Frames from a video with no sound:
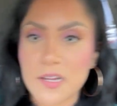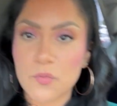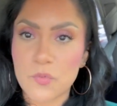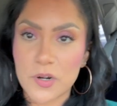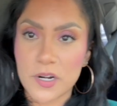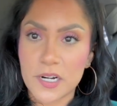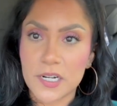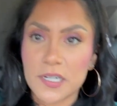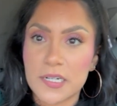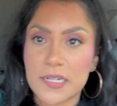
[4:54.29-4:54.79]

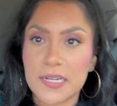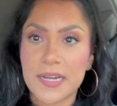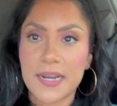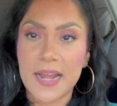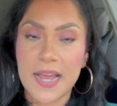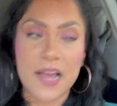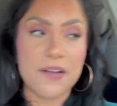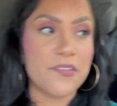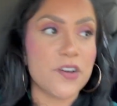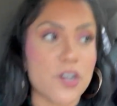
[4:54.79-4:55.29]
We're
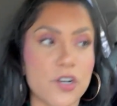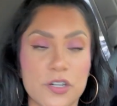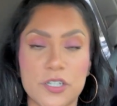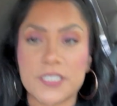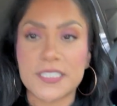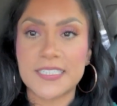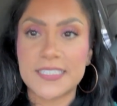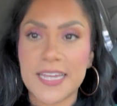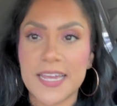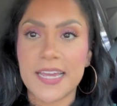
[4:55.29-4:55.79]
gonna have a
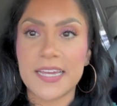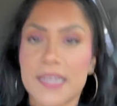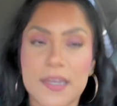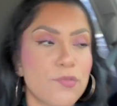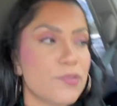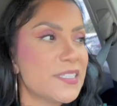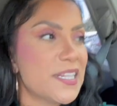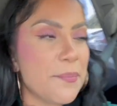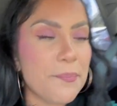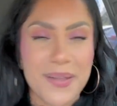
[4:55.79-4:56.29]
girls' day. It
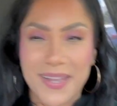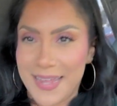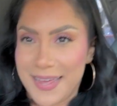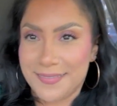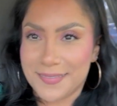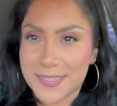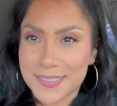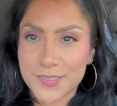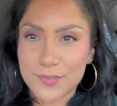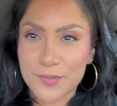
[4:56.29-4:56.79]
wasn't
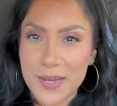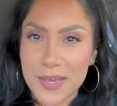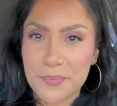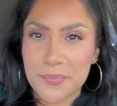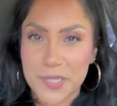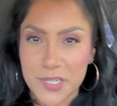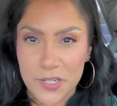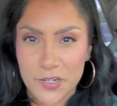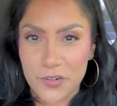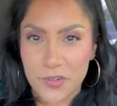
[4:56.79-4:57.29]
planned this way,
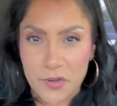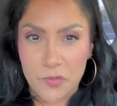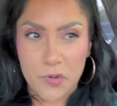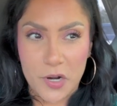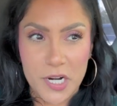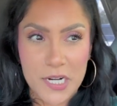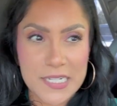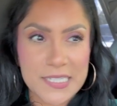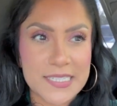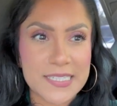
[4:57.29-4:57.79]
but you know it
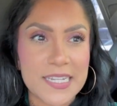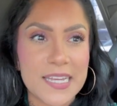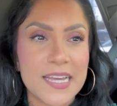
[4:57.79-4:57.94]
works